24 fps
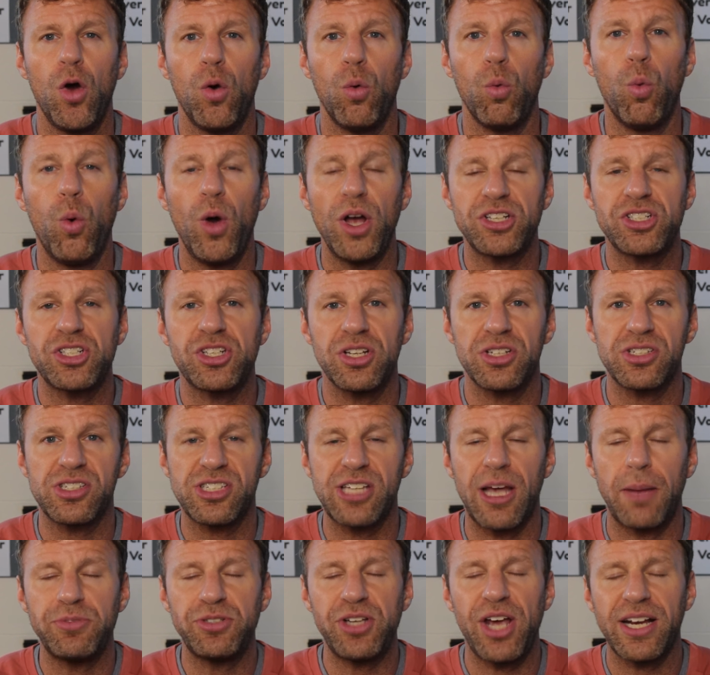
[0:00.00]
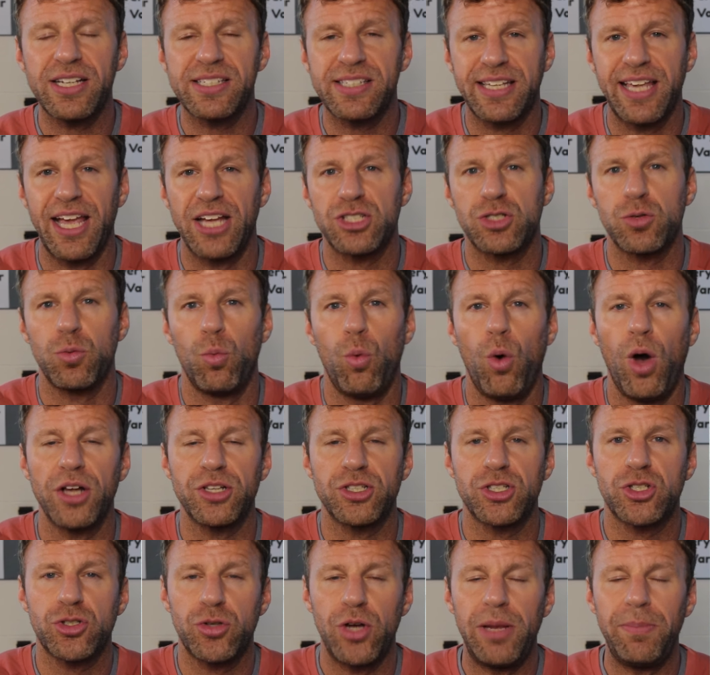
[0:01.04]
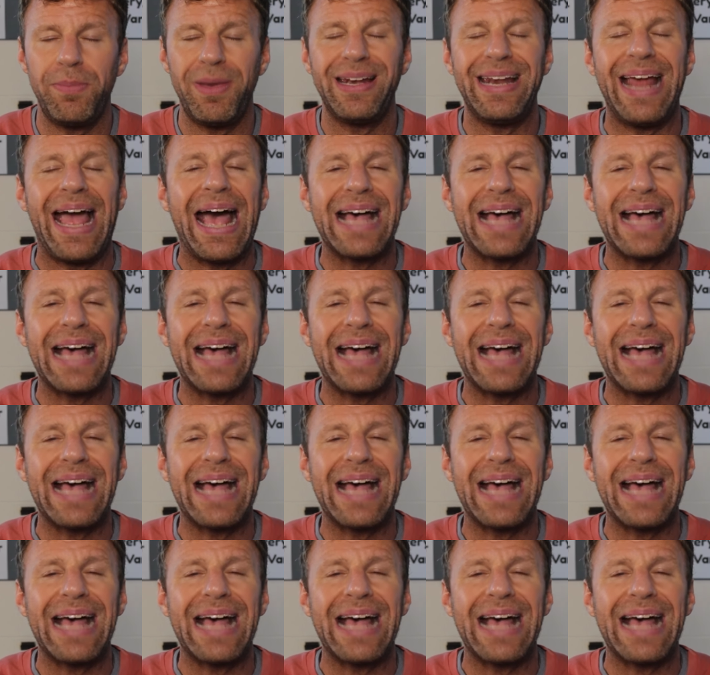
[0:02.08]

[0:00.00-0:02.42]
Which subjects get what treatment